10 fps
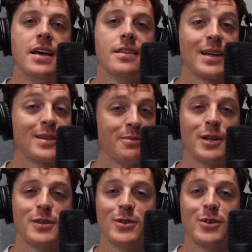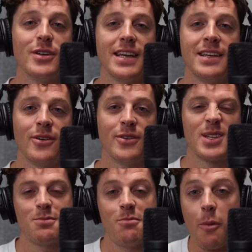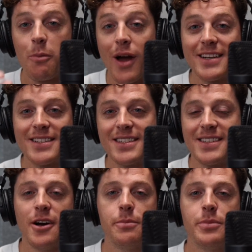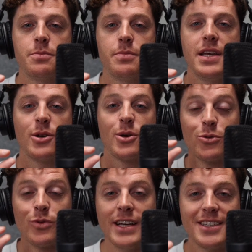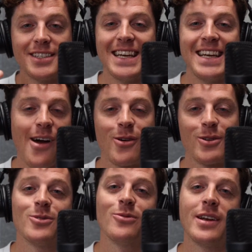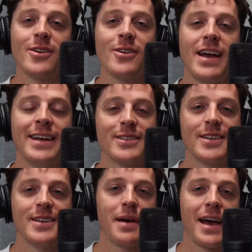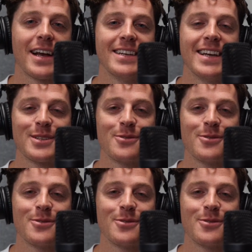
Thanks so much for tuning in on this small practice to help us be courageous in our surrender, and I'll see you back next